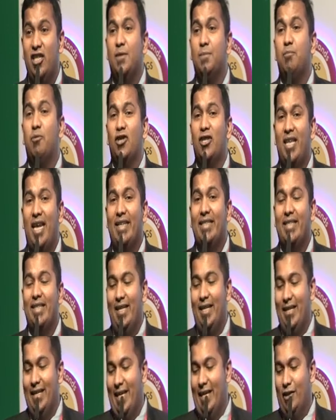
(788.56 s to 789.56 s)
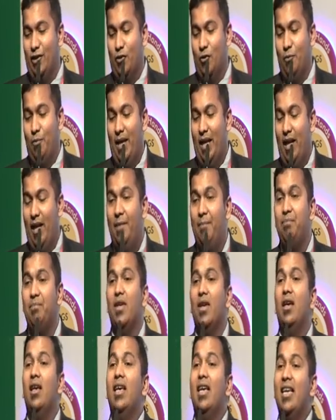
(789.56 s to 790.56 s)
is protected against rubella.
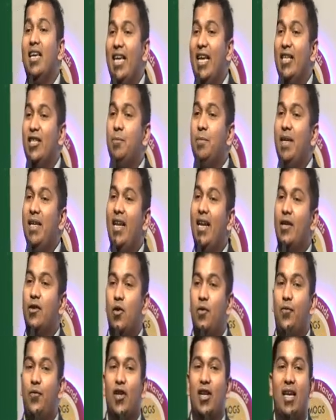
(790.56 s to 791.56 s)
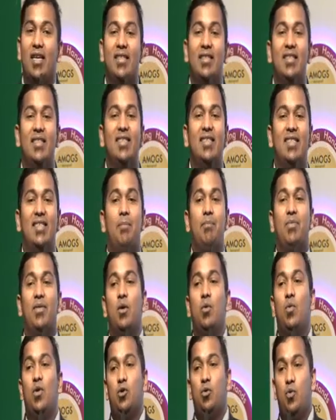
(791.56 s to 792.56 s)
HB electrophoresis is
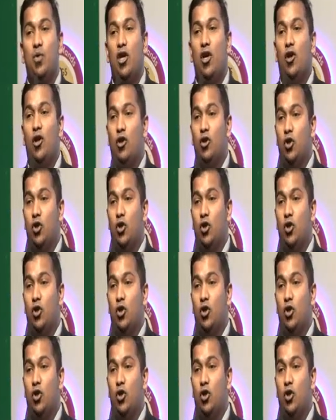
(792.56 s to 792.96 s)
something which we